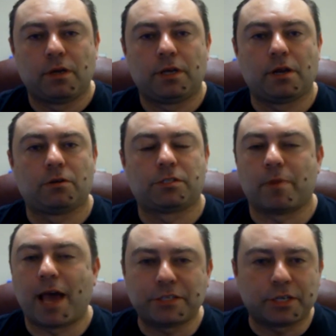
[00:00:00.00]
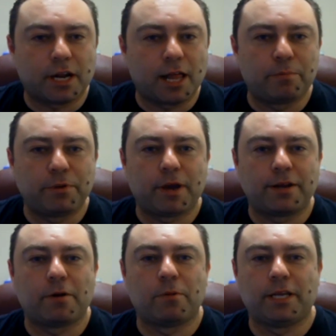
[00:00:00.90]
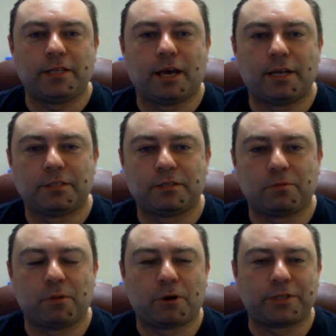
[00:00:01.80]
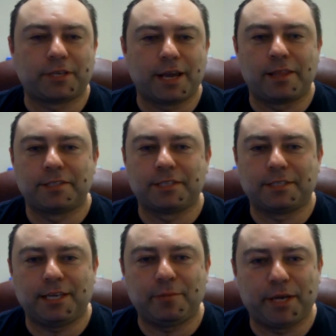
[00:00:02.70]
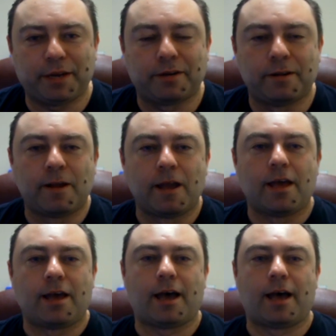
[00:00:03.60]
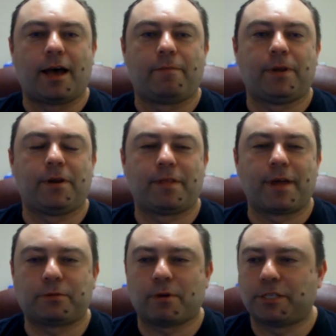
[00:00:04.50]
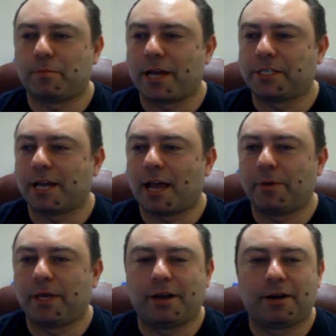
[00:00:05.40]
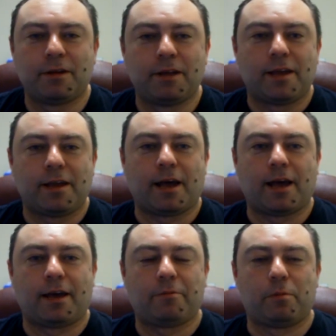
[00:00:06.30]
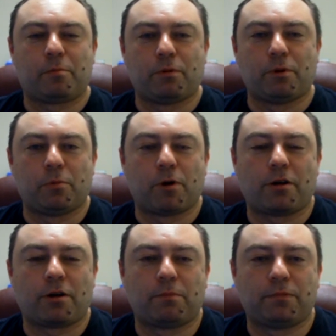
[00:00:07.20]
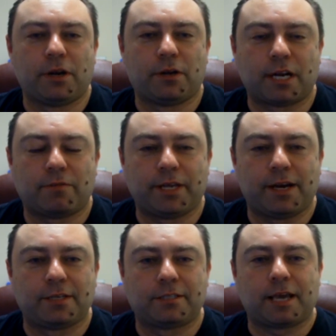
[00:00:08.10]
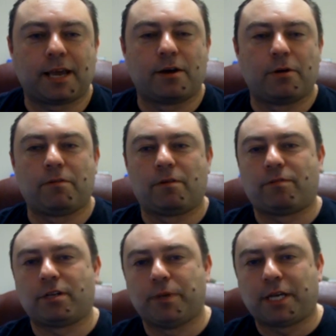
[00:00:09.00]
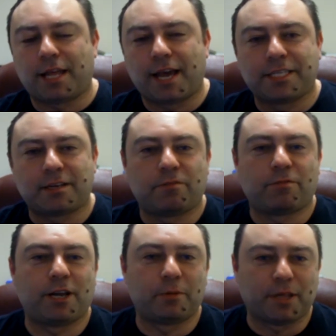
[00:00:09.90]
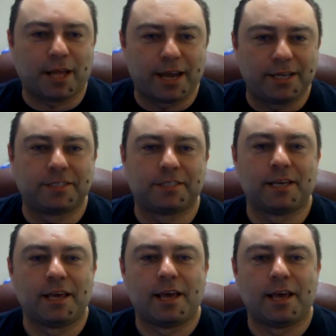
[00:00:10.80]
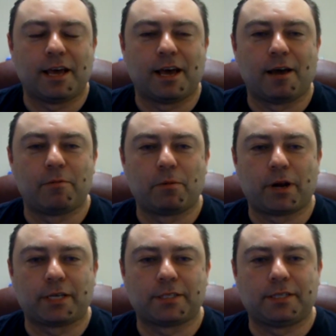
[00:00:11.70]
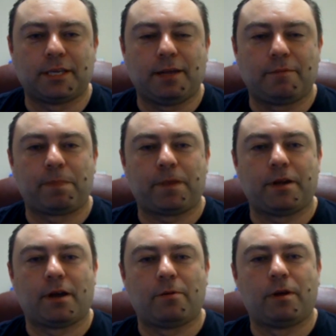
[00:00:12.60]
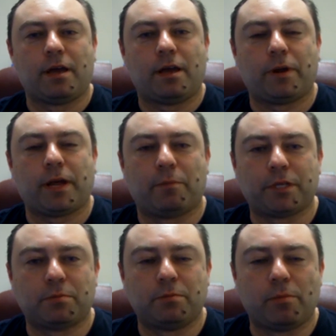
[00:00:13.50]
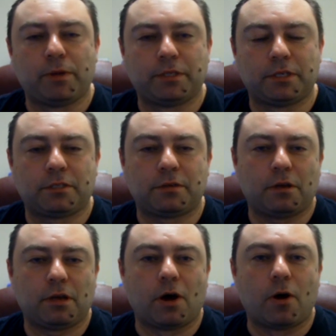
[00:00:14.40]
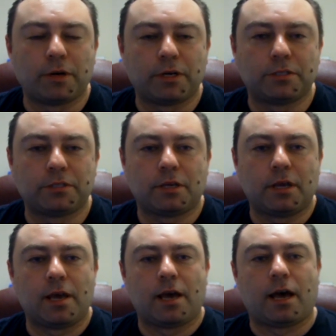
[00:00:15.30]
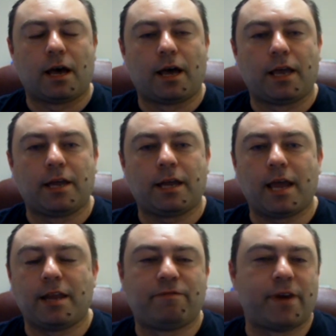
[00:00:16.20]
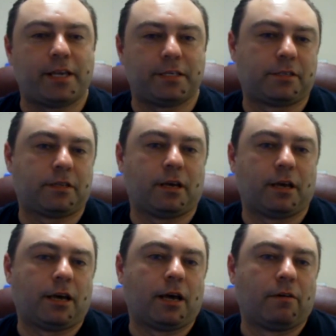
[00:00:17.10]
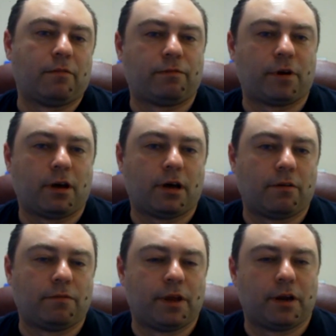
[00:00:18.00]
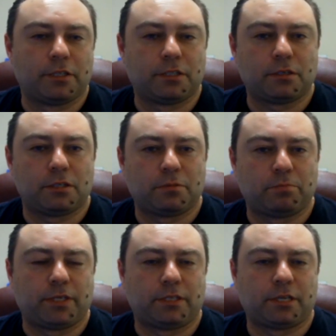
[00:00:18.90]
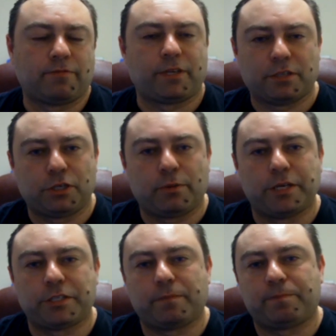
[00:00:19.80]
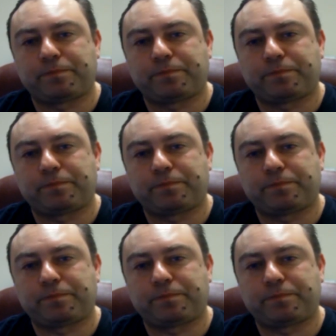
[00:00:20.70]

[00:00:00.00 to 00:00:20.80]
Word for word: You know, Sebastian can help you. I know what he does. We work together as a team here. You know, that's why Sebastian got me here. We partner up, you know, several years. I know he refers me clients. I refer him clients. We work as a team. You know, we help the small business owners in any phase of their specific situation.